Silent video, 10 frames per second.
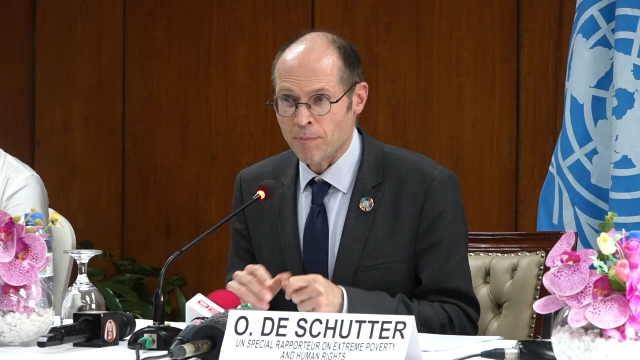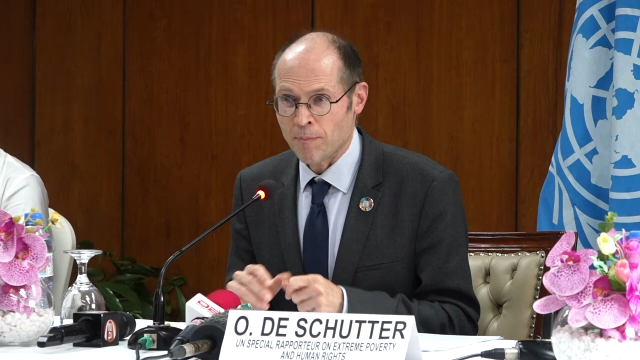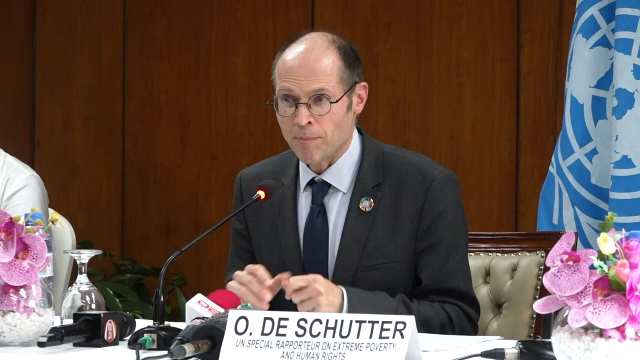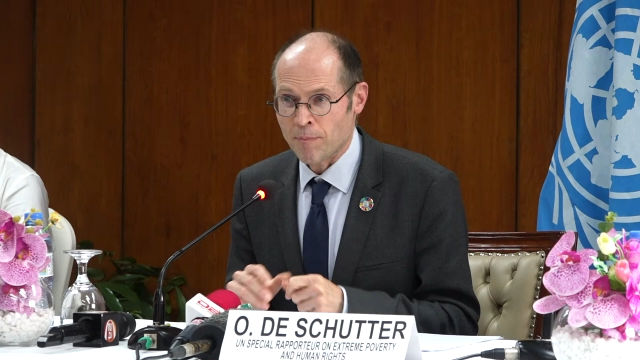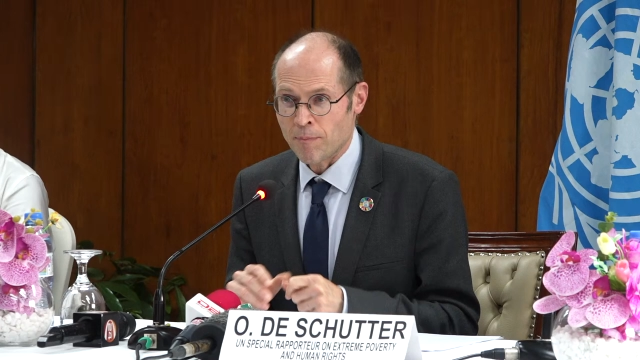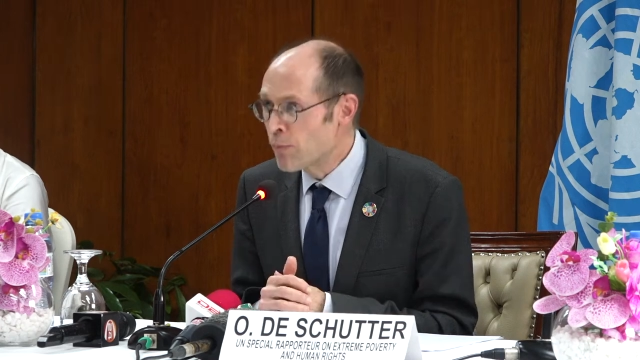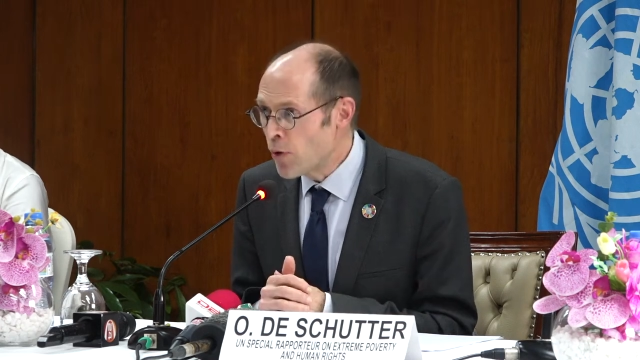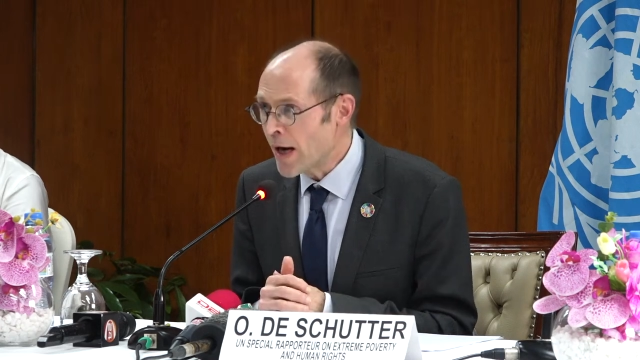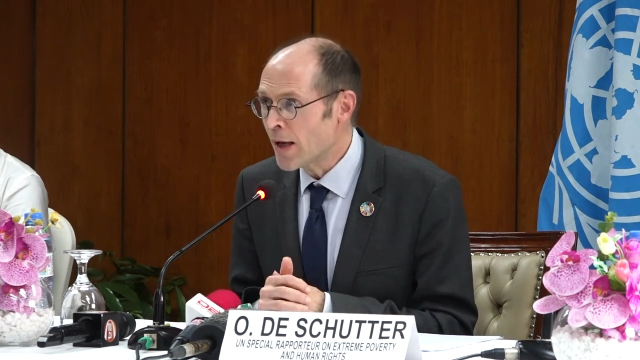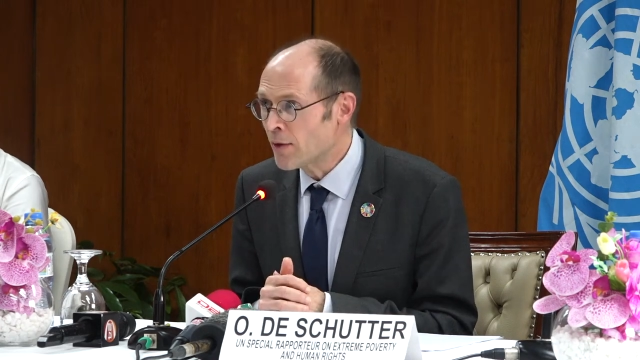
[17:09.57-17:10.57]
and the big
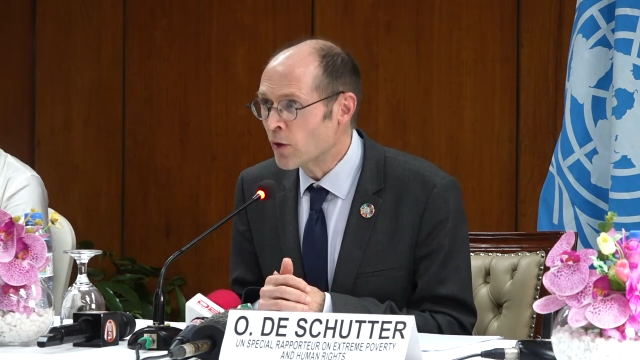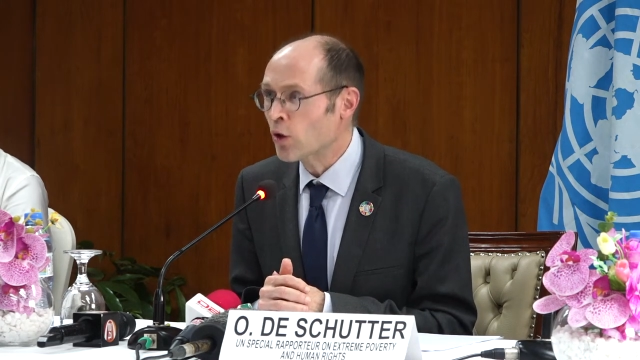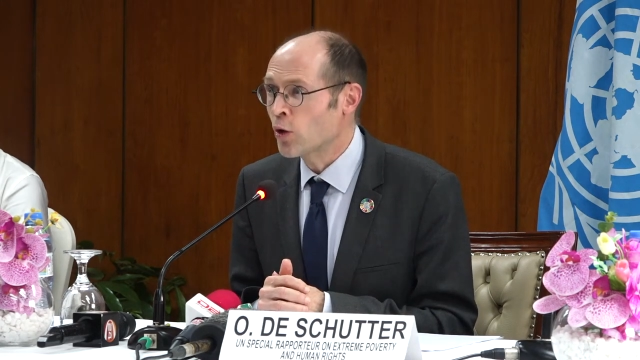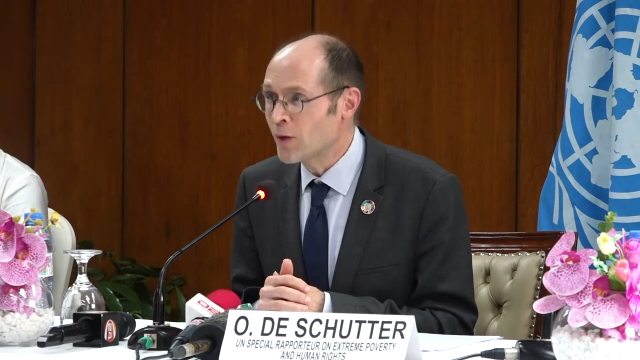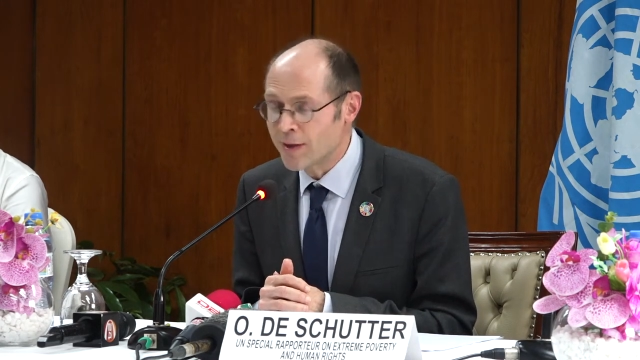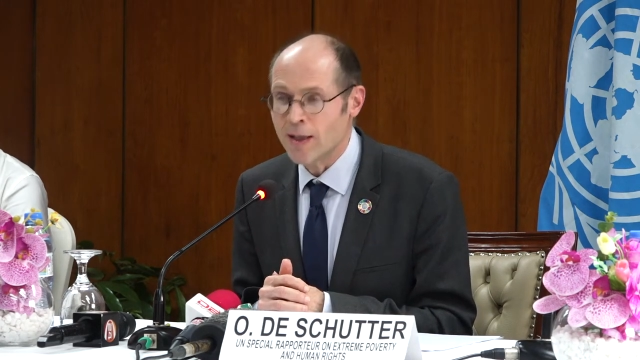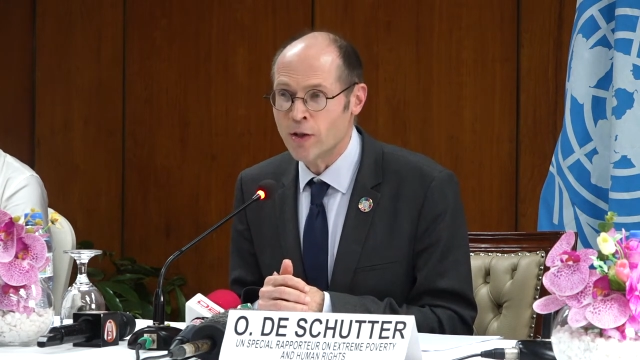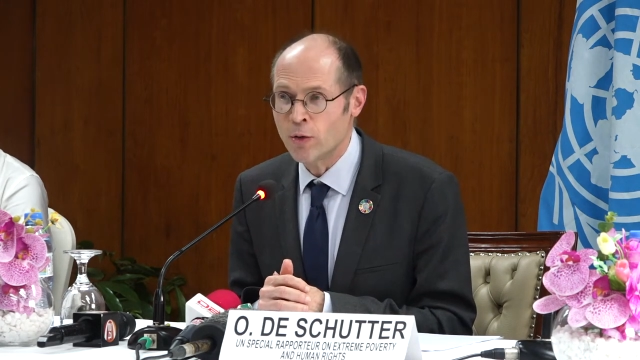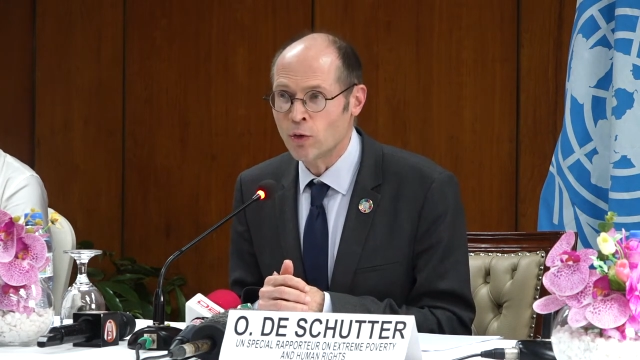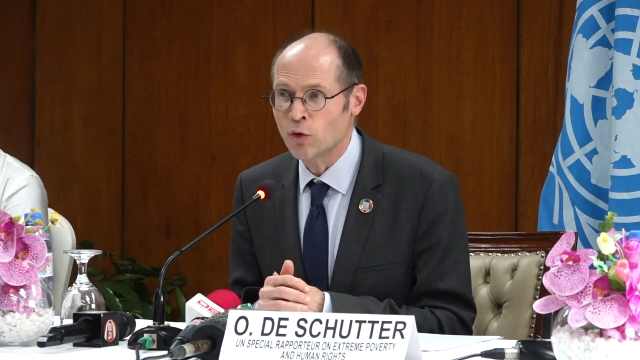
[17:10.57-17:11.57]
brands
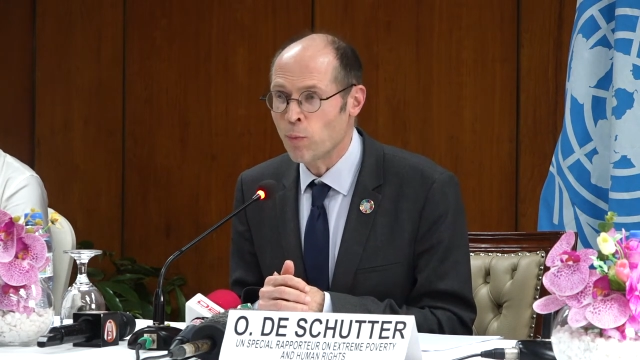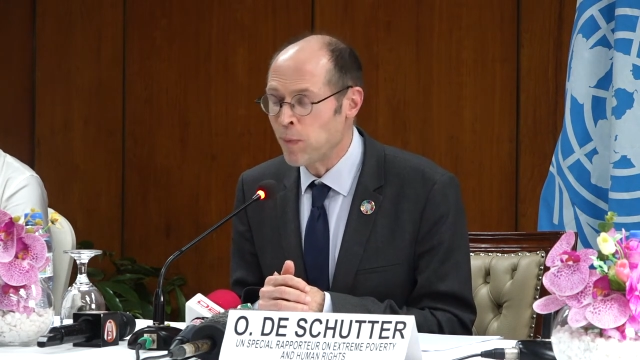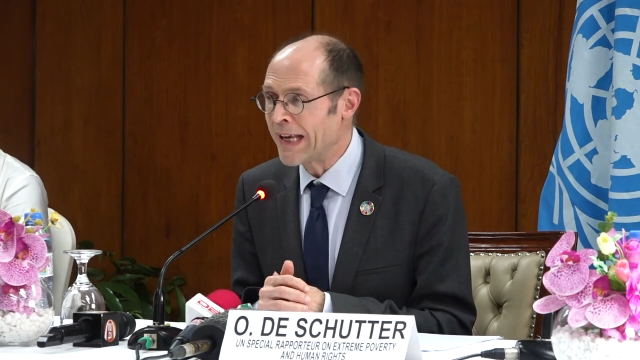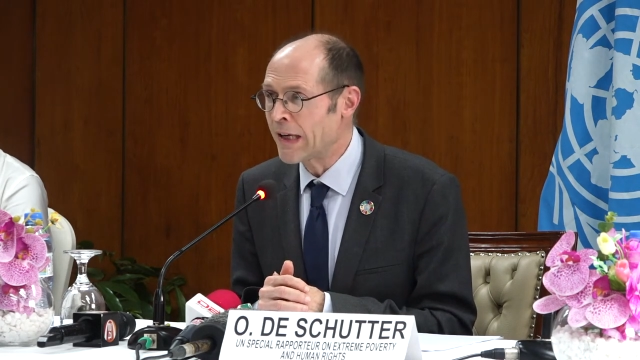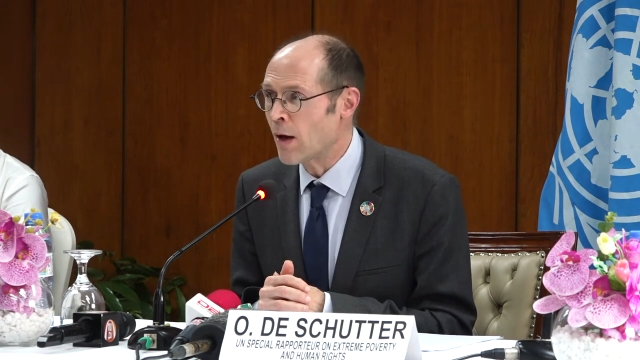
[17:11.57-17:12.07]
continue to play